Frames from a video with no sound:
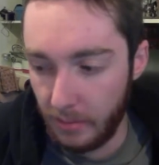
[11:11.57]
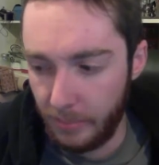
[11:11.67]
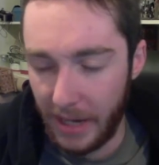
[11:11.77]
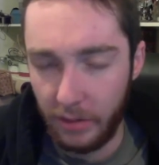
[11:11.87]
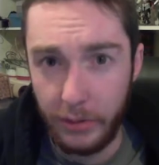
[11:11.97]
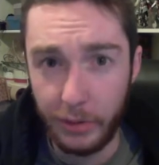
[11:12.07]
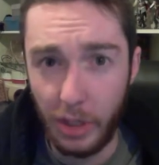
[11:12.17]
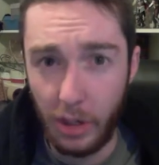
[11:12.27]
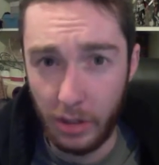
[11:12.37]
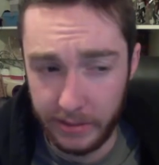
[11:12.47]

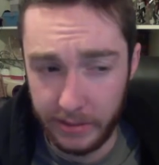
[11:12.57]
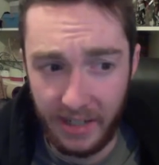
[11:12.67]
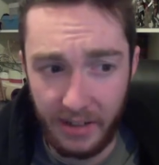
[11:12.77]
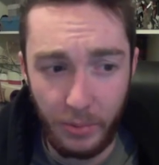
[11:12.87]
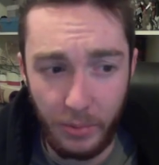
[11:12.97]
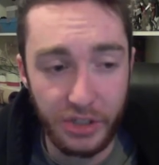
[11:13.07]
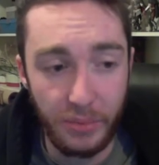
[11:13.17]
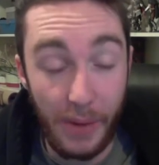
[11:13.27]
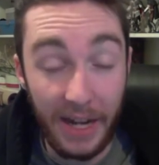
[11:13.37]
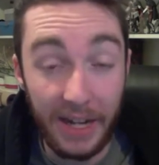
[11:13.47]
Battlefield Hardline, which the
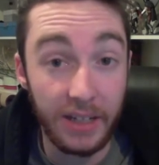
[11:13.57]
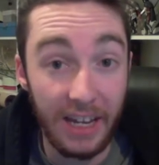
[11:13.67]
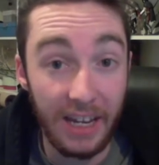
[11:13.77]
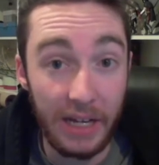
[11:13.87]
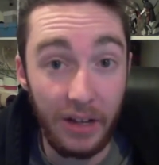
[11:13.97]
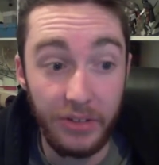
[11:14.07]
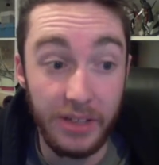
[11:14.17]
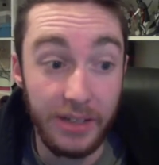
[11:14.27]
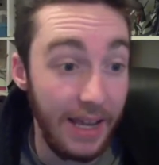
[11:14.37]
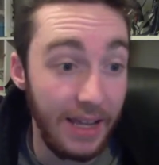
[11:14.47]
beta came out
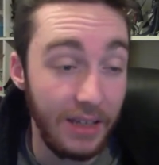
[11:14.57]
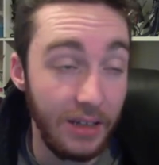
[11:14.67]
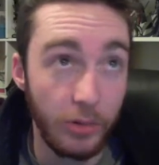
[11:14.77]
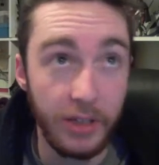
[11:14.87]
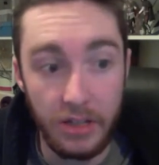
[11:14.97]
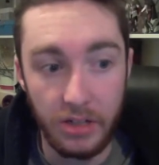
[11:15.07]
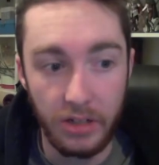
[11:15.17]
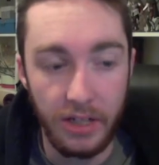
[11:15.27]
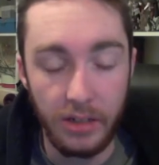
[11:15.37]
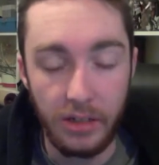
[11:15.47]
today or
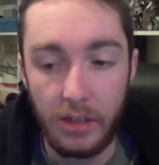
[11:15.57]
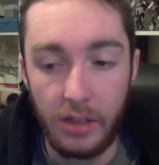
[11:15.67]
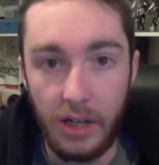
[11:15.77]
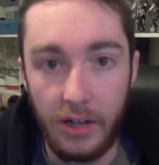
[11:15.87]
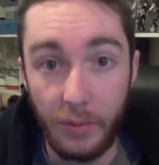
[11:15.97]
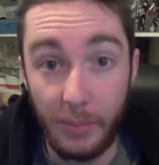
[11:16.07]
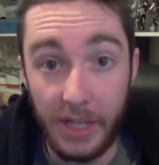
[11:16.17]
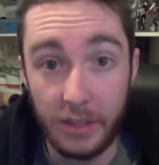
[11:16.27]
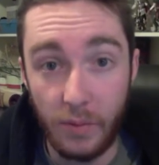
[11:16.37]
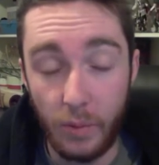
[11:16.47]
yesterday for
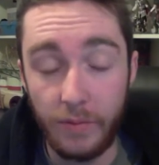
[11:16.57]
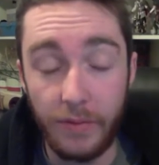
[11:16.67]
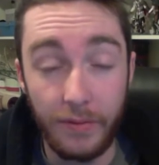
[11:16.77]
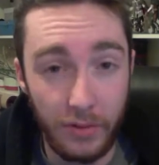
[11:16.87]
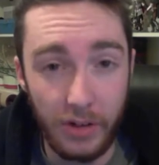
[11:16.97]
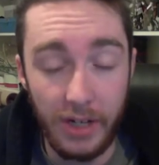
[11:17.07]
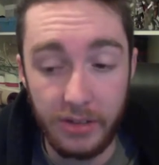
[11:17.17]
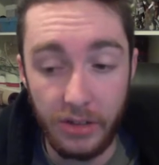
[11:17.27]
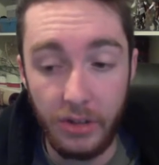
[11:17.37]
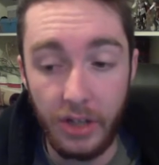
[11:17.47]
PS4 for free.
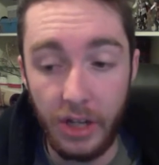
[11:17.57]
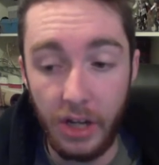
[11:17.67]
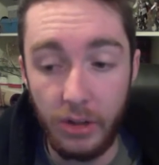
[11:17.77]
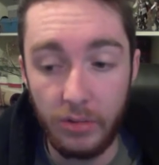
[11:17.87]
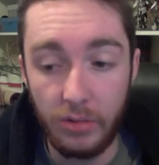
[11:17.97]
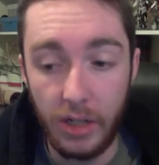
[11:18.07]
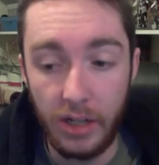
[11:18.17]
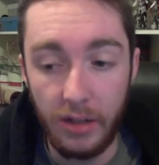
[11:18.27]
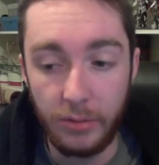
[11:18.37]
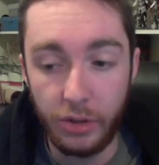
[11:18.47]
So you can
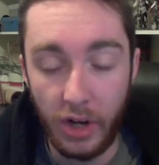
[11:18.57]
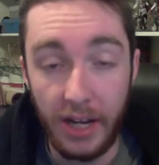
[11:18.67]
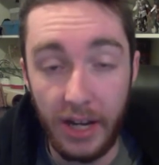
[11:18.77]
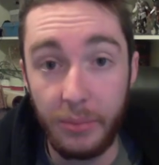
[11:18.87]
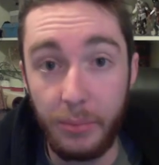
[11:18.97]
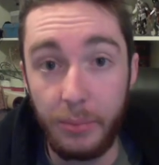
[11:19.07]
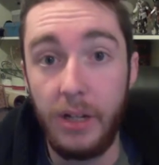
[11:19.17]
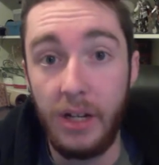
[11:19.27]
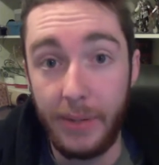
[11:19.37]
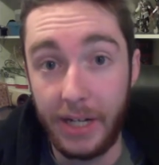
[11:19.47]
go try out the
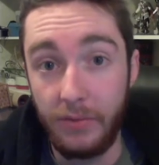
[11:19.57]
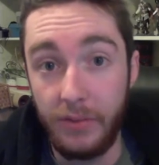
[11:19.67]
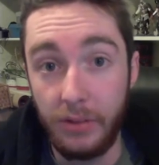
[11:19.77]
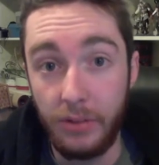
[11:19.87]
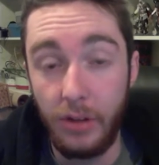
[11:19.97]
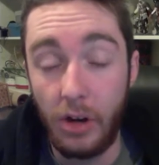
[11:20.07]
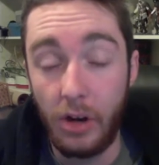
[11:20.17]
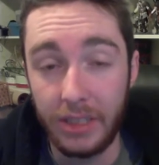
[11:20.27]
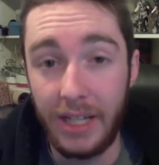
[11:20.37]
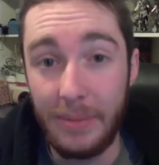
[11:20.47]
Battlefield
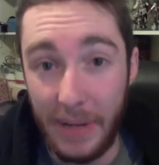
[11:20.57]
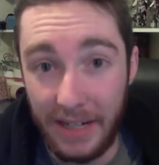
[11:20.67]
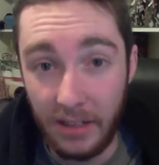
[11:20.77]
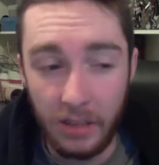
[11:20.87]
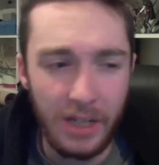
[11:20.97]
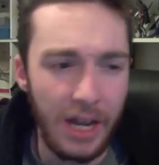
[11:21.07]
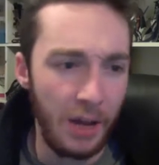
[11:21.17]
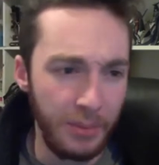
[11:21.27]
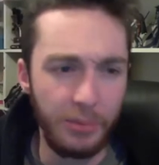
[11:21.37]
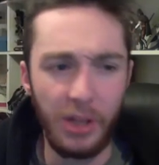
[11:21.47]
Hardline beta.
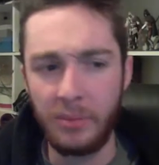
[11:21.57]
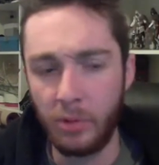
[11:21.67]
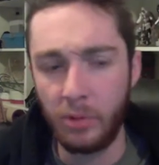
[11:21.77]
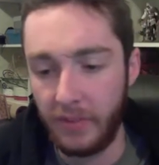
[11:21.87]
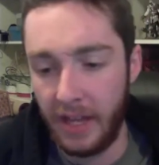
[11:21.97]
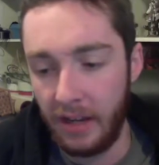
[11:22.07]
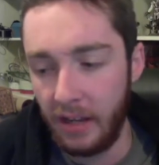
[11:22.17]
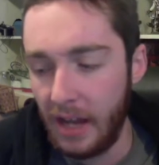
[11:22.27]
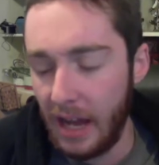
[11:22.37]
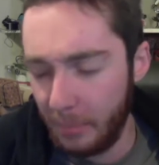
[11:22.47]
I'll be playing more of that.
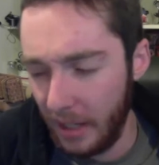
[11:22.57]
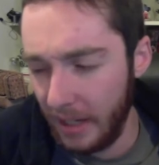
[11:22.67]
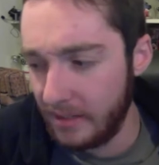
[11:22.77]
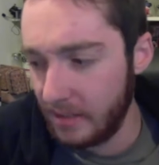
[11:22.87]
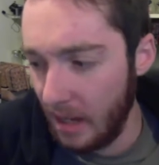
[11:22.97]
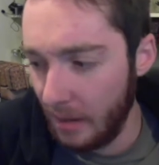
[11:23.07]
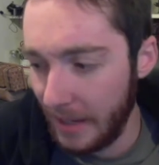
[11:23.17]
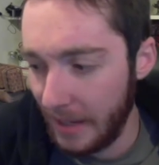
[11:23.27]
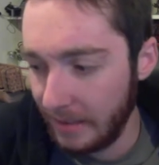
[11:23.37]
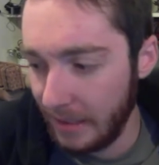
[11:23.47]
I played some
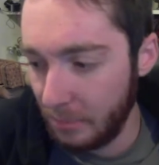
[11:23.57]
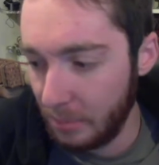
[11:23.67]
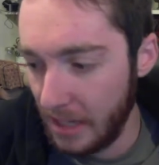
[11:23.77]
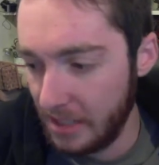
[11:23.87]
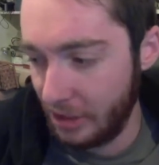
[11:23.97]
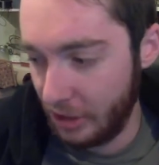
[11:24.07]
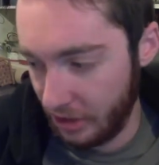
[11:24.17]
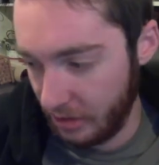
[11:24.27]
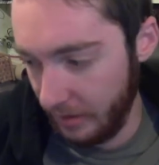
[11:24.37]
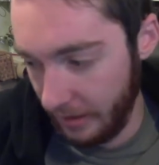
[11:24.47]
at the PlayStation
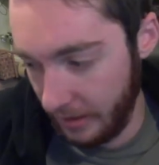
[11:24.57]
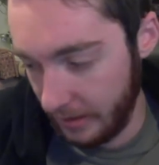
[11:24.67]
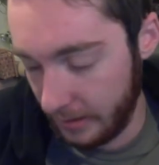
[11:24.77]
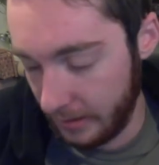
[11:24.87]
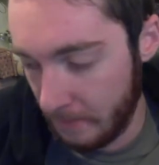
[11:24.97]
Experience,